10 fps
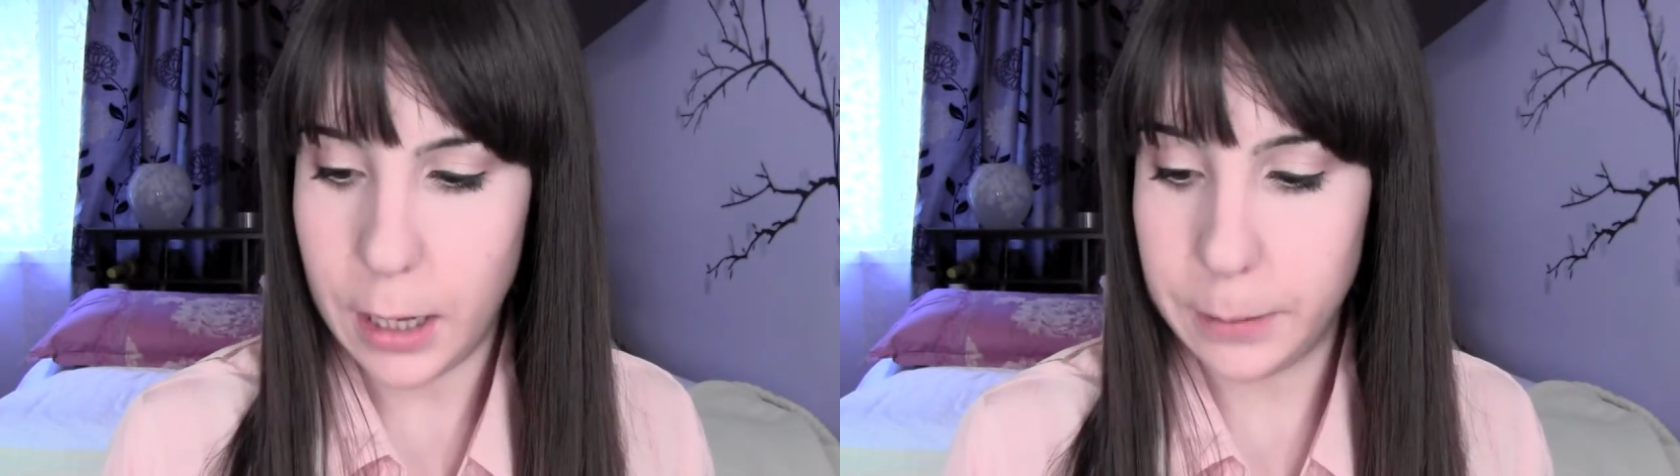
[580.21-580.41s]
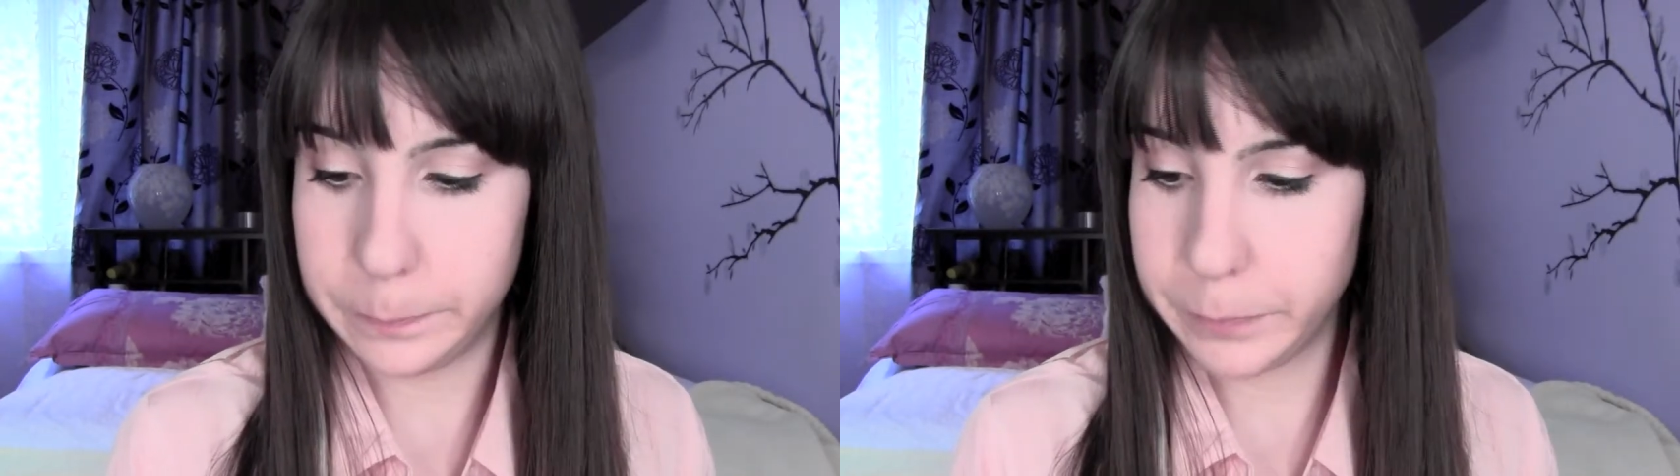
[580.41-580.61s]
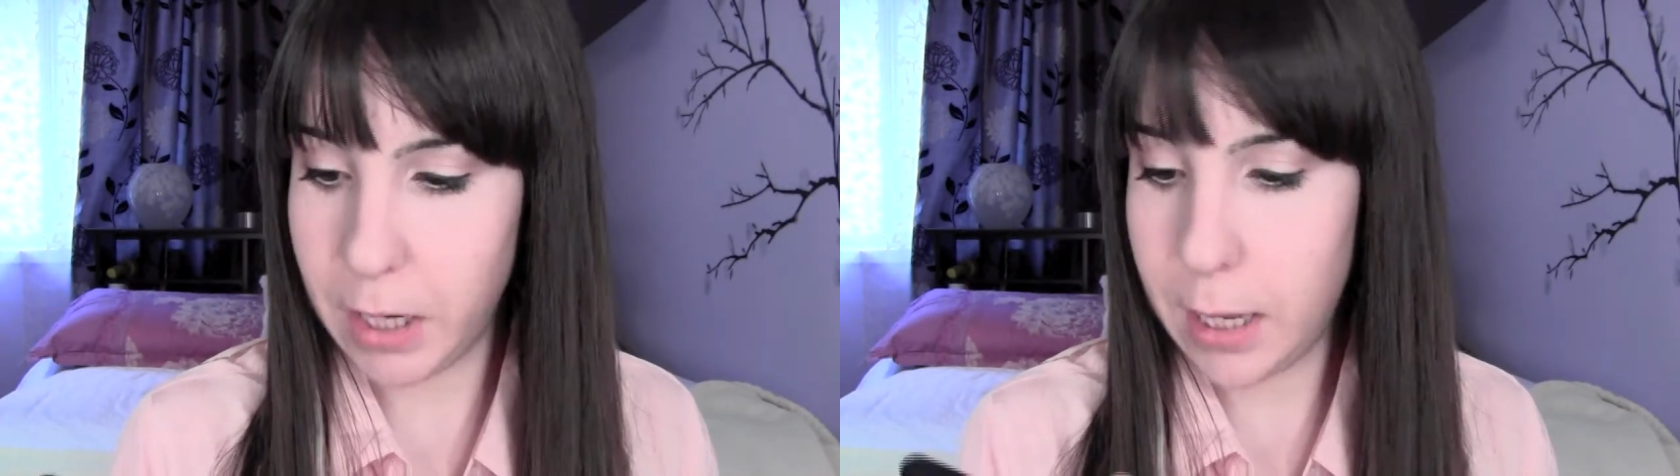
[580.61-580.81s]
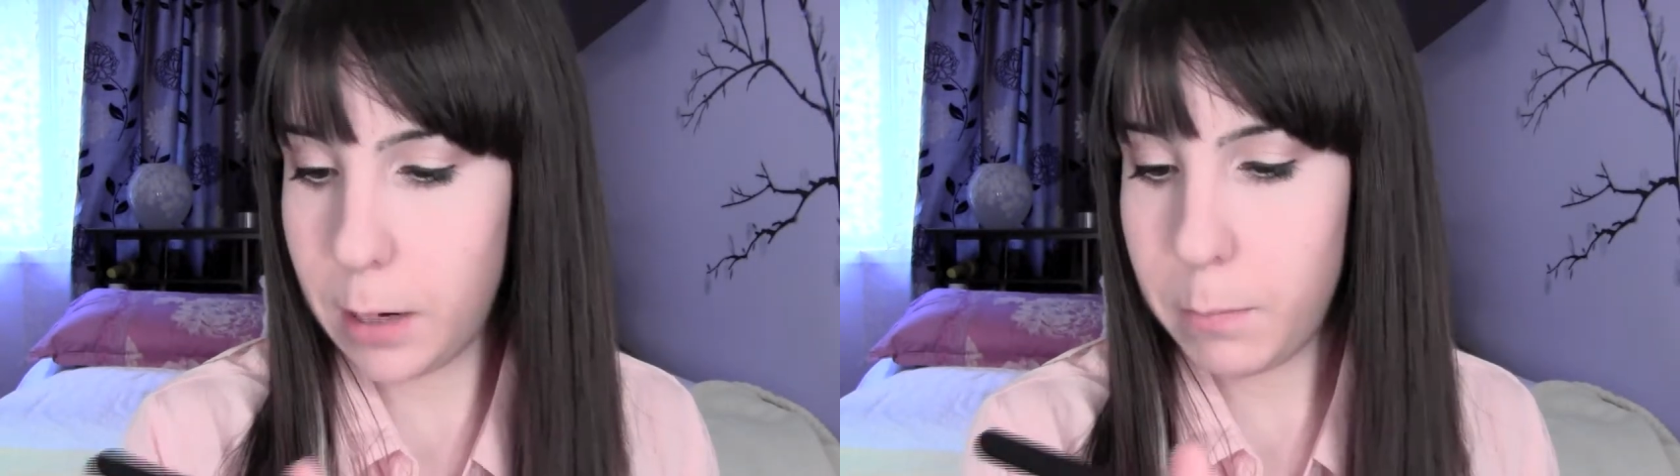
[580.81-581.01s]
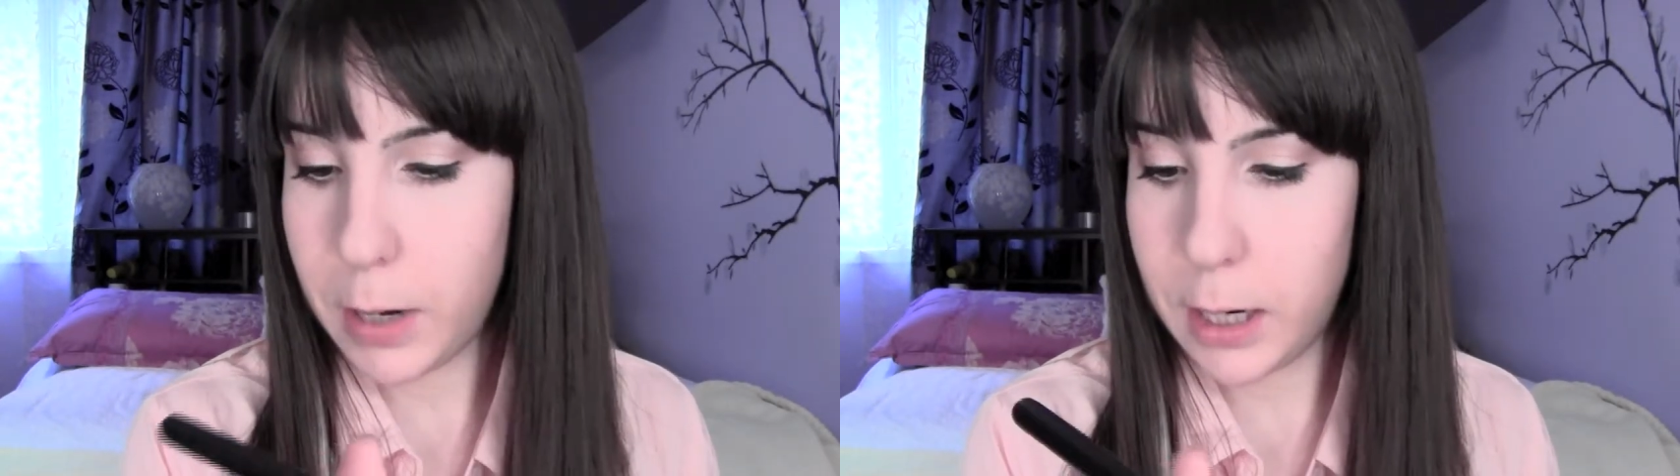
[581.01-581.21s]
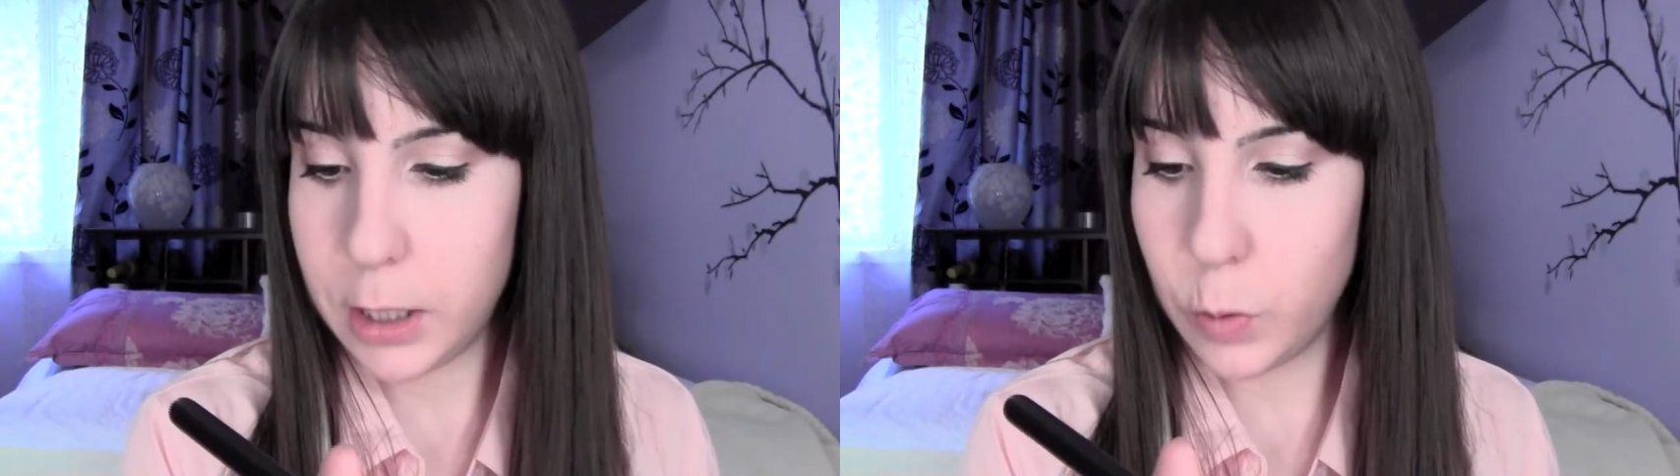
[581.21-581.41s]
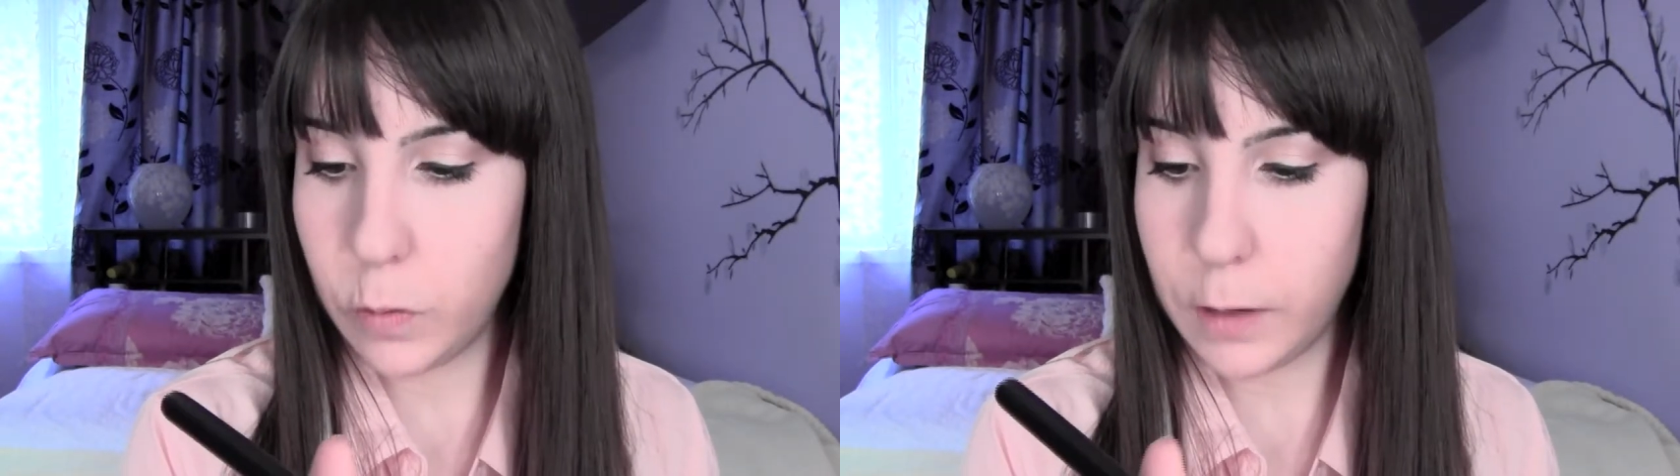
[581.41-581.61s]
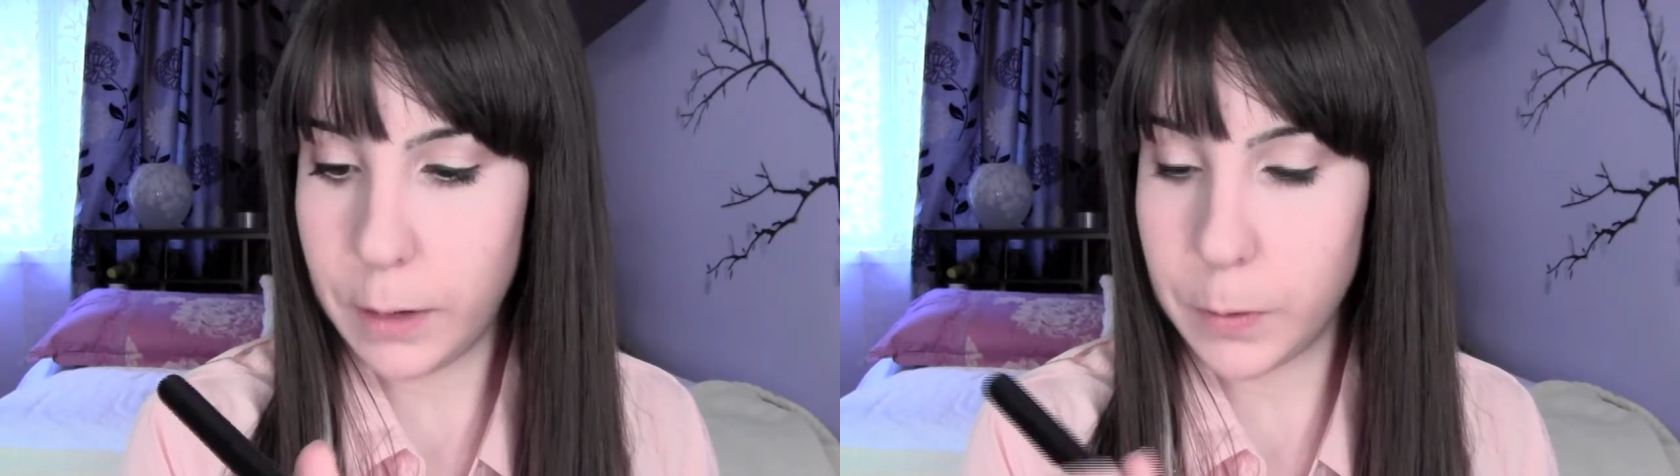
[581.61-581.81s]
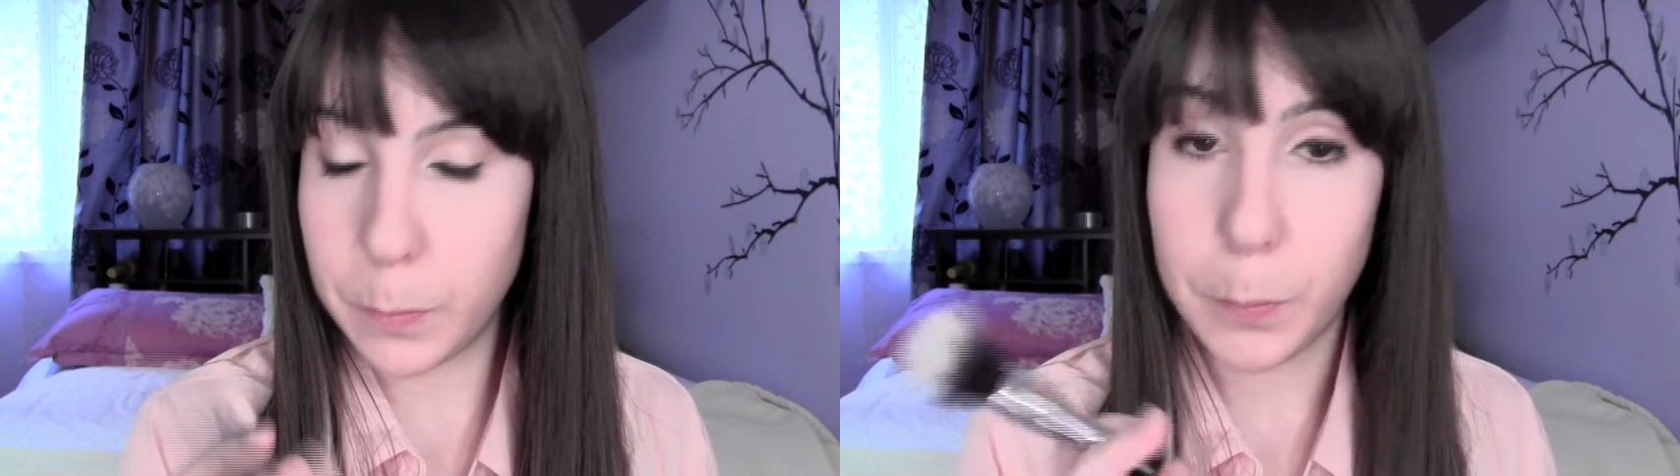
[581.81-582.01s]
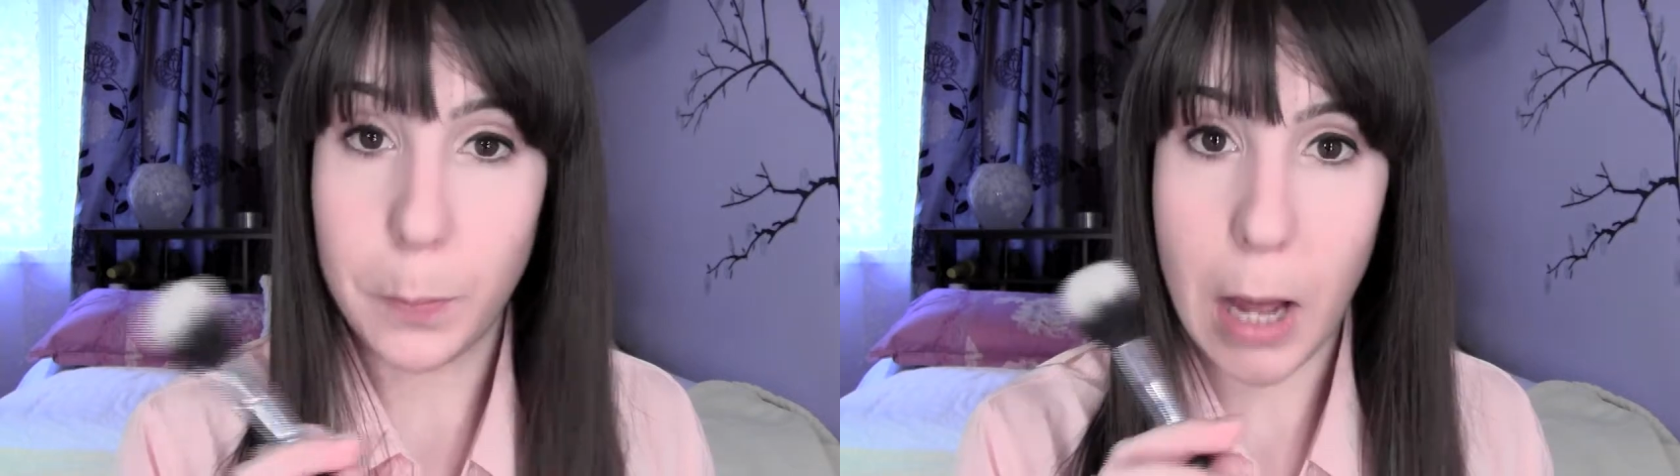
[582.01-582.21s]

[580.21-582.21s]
and my dual fiber